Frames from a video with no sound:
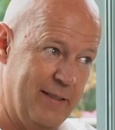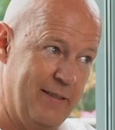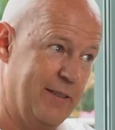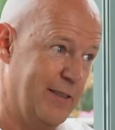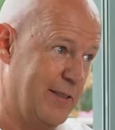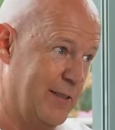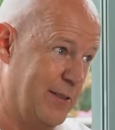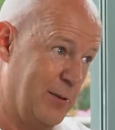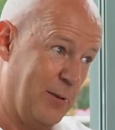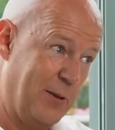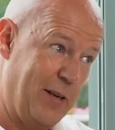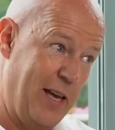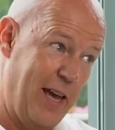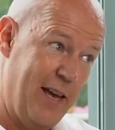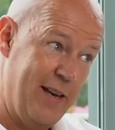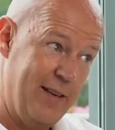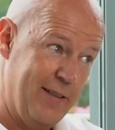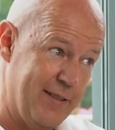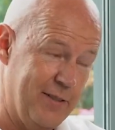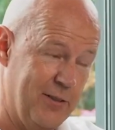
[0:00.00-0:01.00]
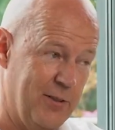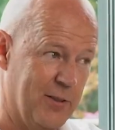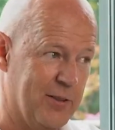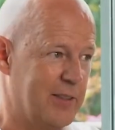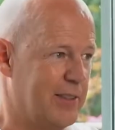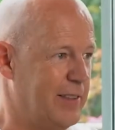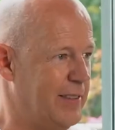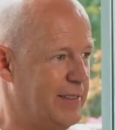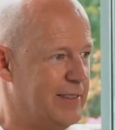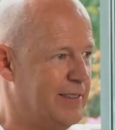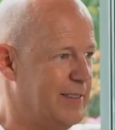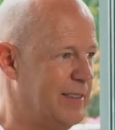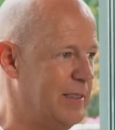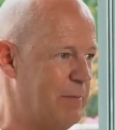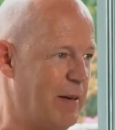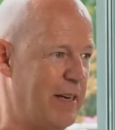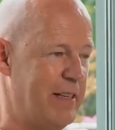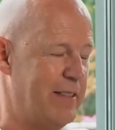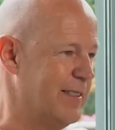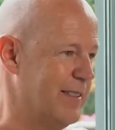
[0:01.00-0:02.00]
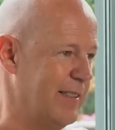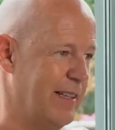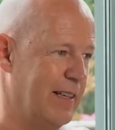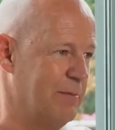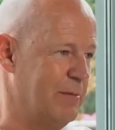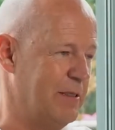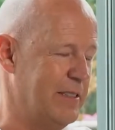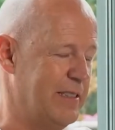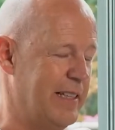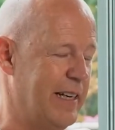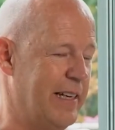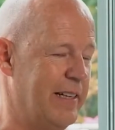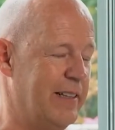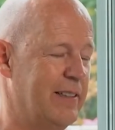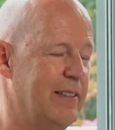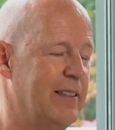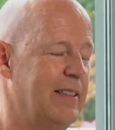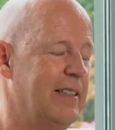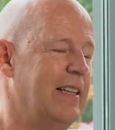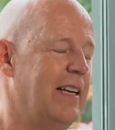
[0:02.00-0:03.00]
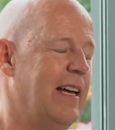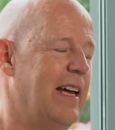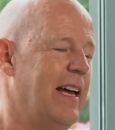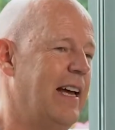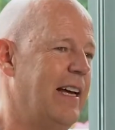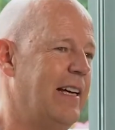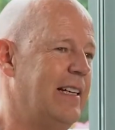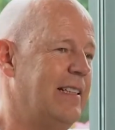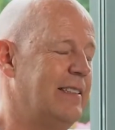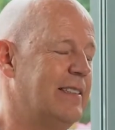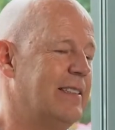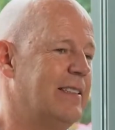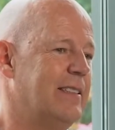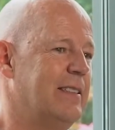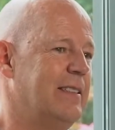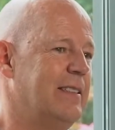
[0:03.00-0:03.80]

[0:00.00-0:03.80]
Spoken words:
Is it okay? Is it not okay? This debate is still up in the air. And